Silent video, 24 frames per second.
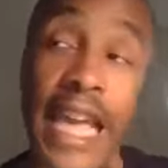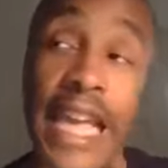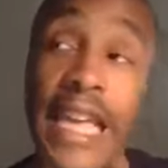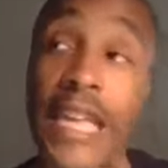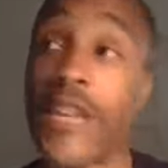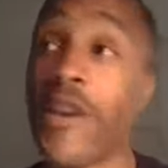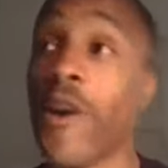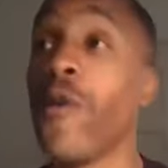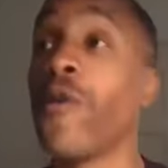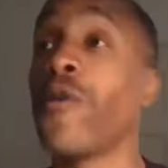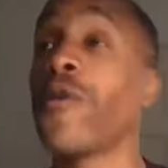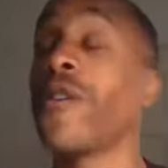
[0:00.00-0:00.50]
a
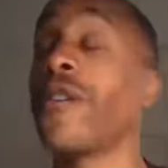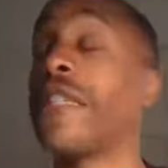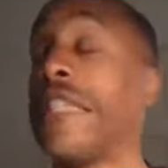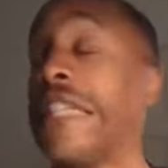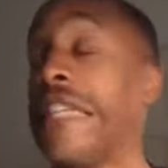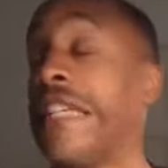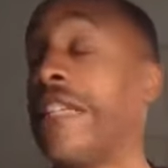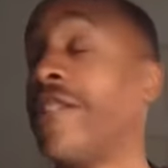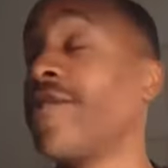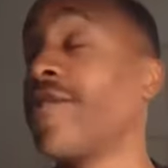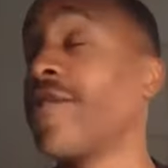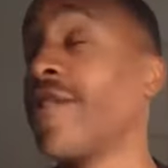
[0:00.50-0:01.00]
yoga
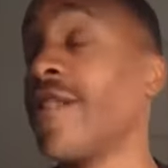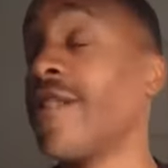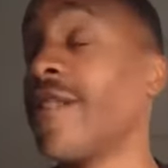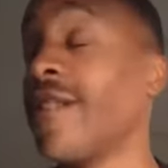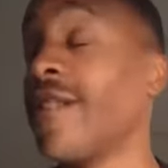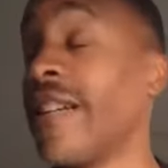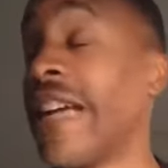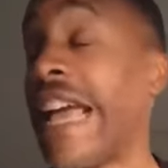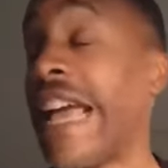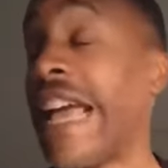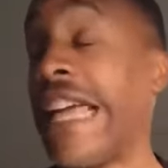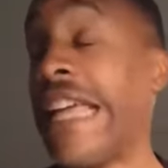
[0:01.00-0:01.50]

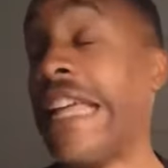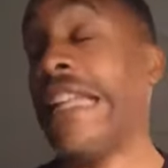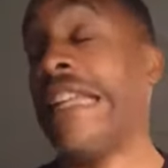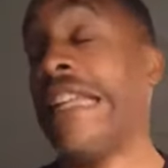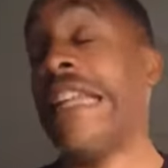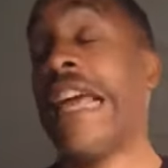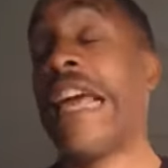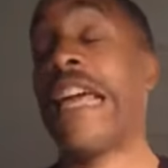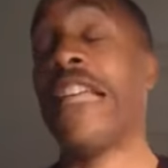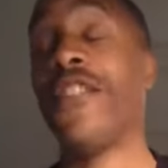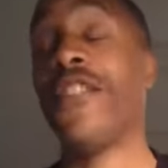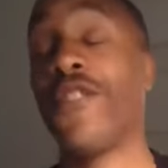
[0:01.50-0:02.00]
teacher,
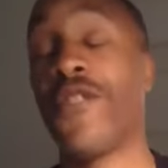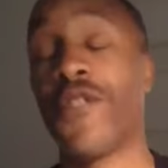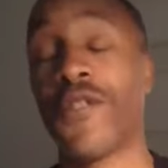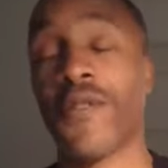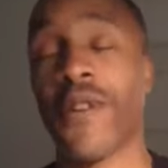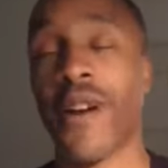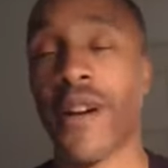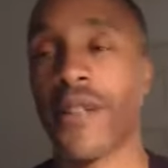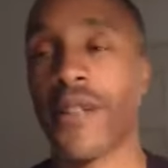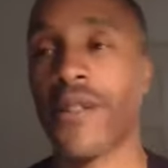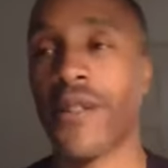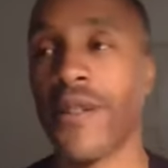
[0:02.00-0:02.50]
an
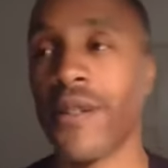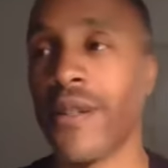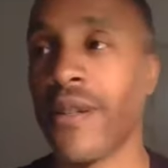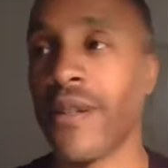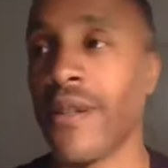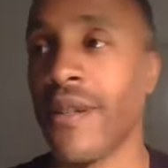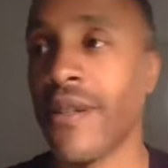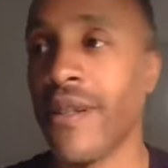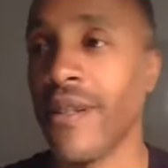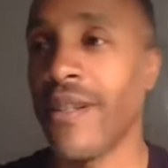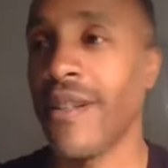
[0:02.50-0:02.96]
instructor,